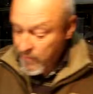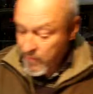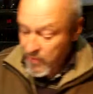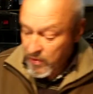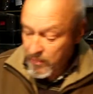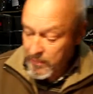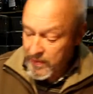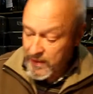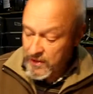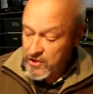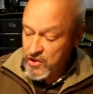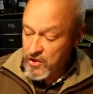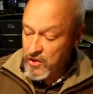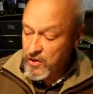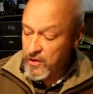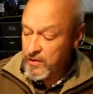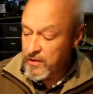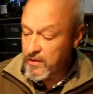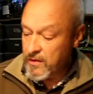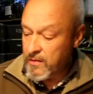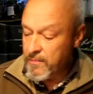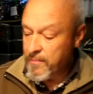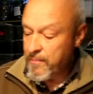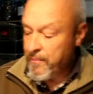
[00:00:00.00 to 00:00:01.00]
from each
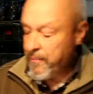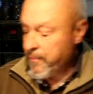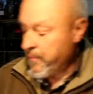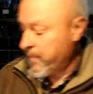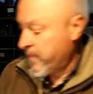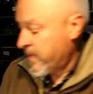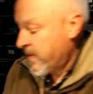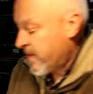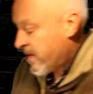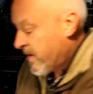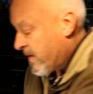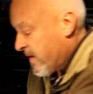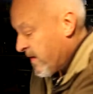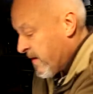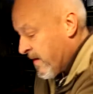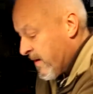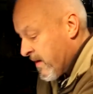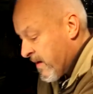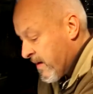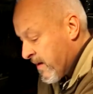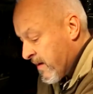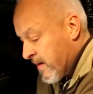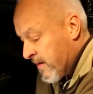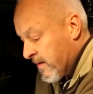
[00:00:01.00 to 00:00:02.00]
other.
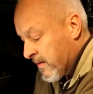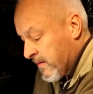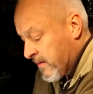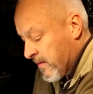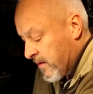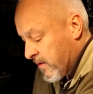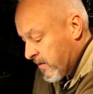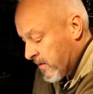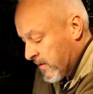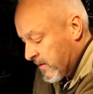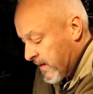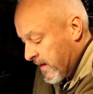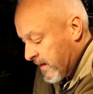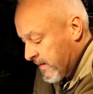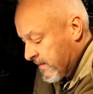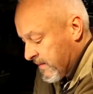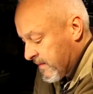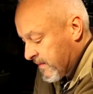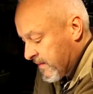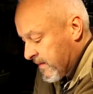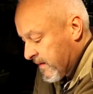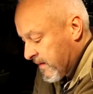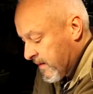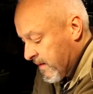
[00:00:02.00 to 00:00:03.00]
So
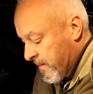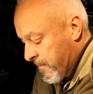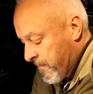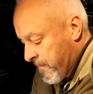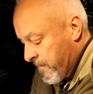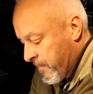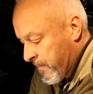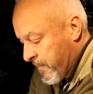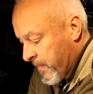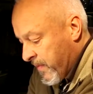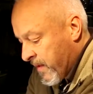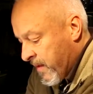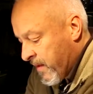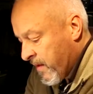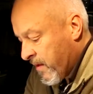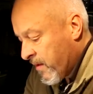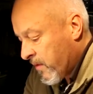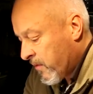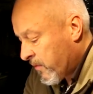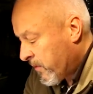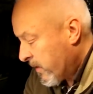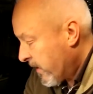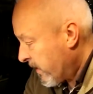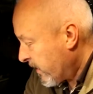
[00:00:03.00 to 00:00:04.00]
that's the
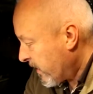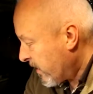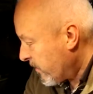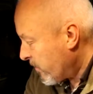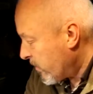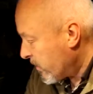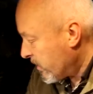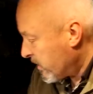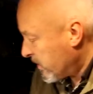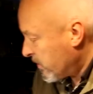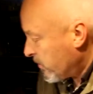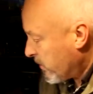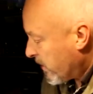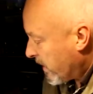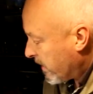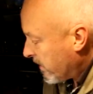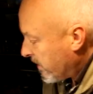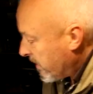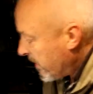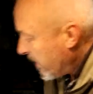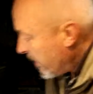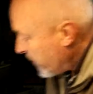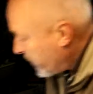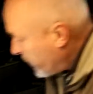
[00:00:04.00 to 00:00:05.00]
thing I want to do.
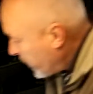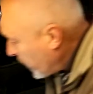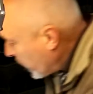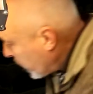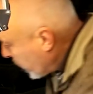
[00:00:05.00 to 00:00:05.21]
And if